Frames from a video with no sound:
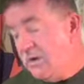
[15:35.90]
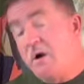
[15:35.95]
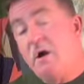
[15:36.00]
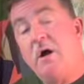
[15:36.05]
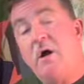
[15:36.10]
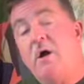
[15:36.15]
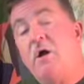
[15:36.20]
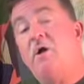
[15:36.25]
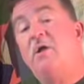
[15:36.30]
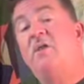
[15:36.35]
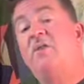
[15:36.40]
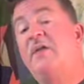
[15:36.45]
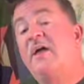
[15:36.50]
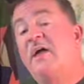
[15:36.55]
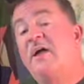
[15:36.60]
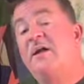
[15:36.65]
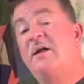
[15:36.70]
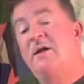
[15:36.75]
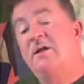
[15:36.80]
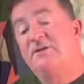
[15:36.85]
all
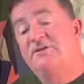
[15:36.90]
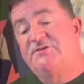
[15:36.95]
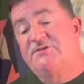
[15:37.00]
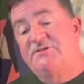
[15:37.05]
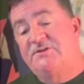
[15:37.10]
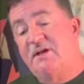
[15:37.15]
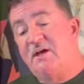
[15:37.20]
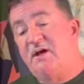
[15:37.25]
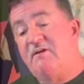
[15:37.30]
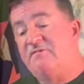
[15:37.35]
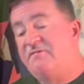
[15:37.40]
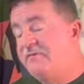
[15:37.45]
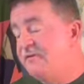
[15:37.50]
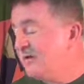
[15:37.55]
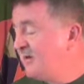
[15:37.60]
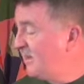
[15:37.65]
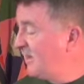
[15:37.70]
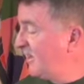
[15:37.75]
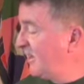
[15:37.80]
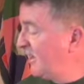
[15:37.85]
that kind of stuff,
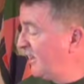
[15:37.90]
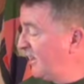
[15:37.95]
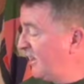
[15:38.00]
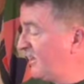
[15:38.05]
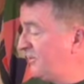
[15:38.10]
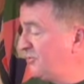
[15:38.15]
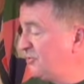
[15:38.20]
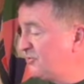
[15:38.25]
and